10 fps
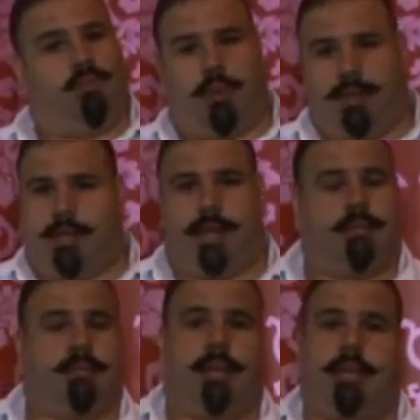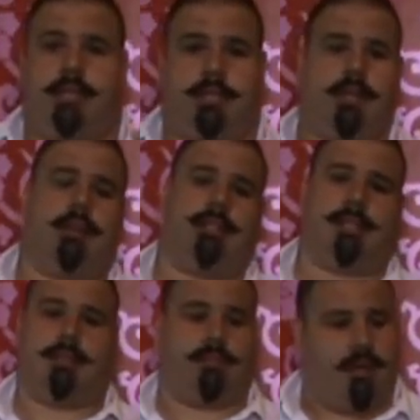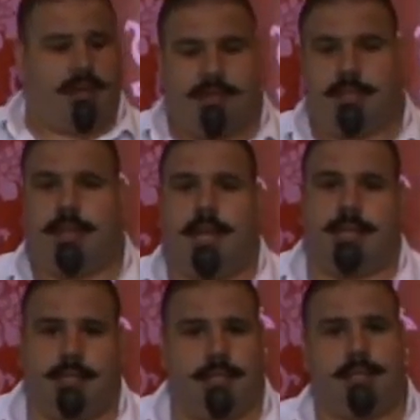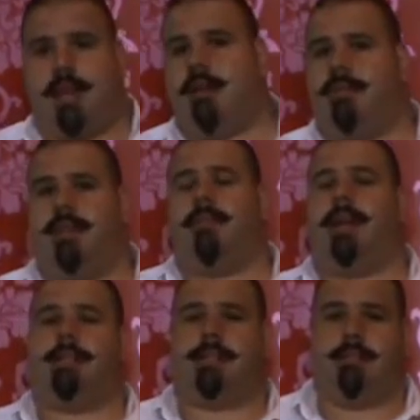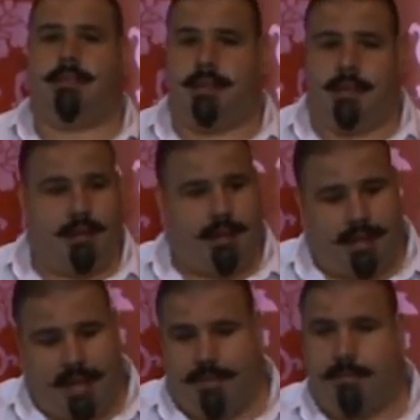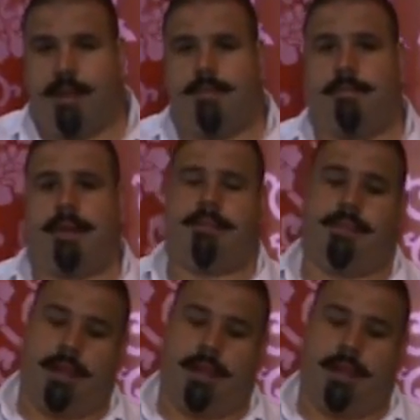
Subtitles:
one day suddenly decide to grab a cigar, sit down with your mates and have a bit of a puff.